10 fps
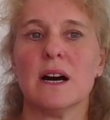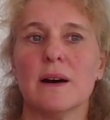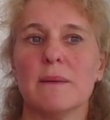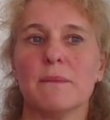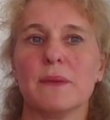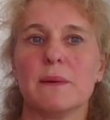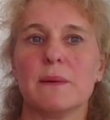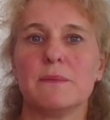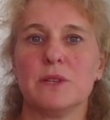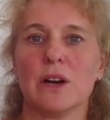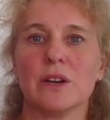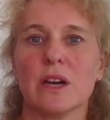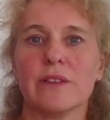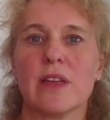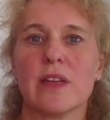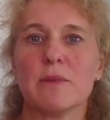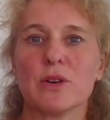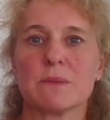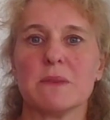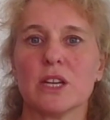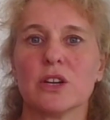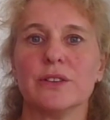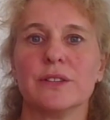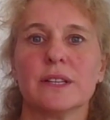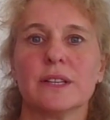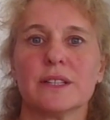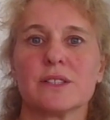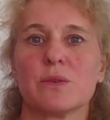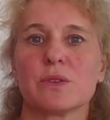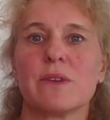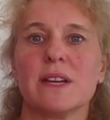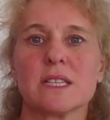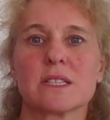younger if they possibly could. So he was already